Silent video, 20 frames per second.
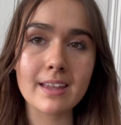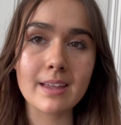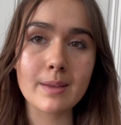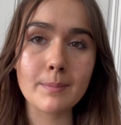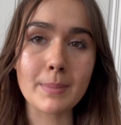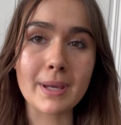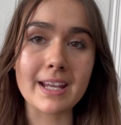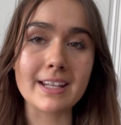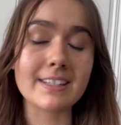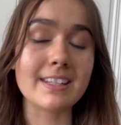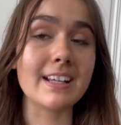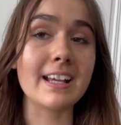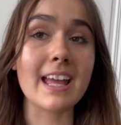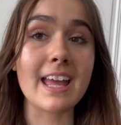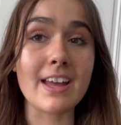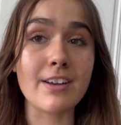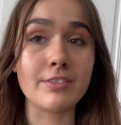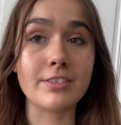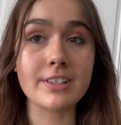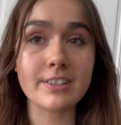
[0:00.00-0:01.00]
painting
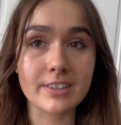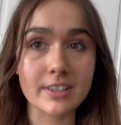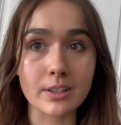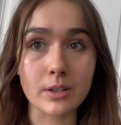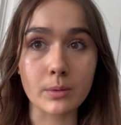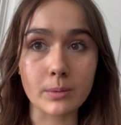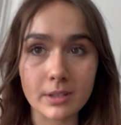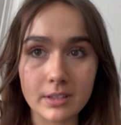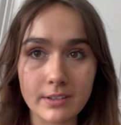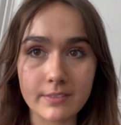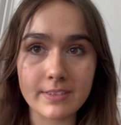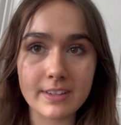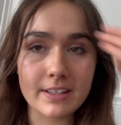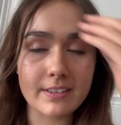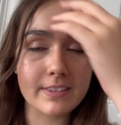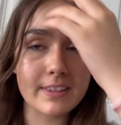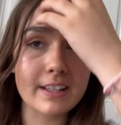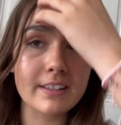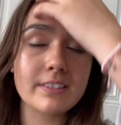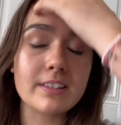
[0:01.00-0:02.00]
every single one of
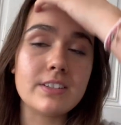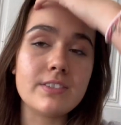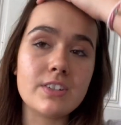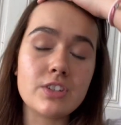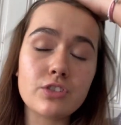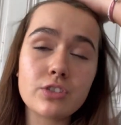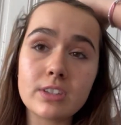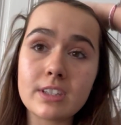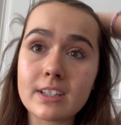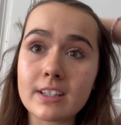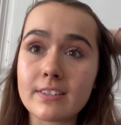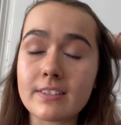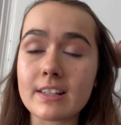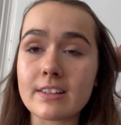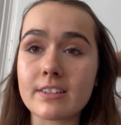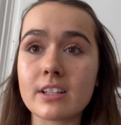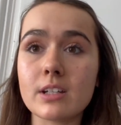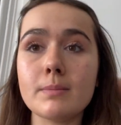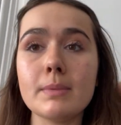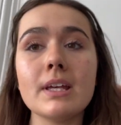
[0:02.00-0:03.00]
these things individually because
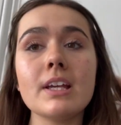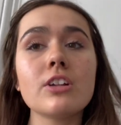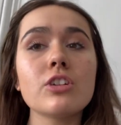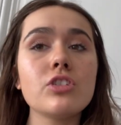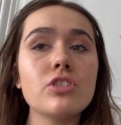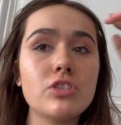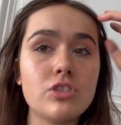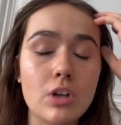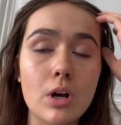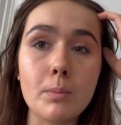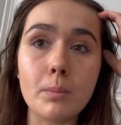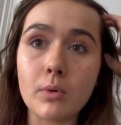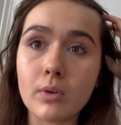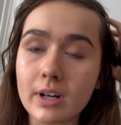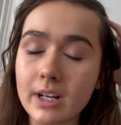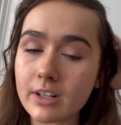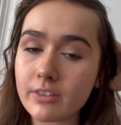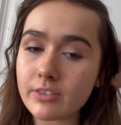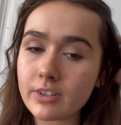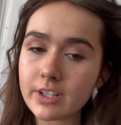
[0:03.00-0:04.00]
that's going to be like so
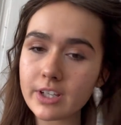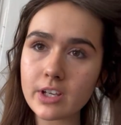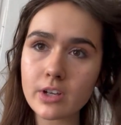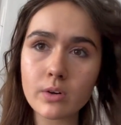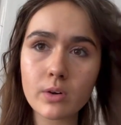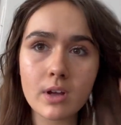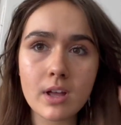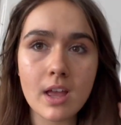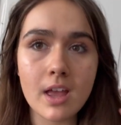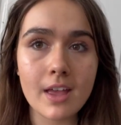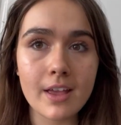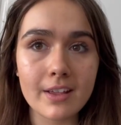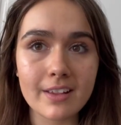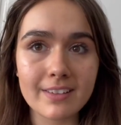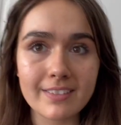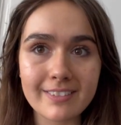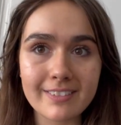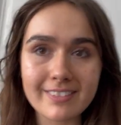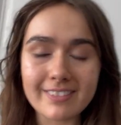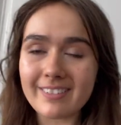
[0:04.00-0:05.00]
boring for you.
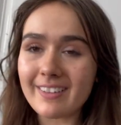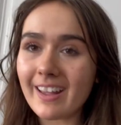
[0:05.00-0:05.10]
So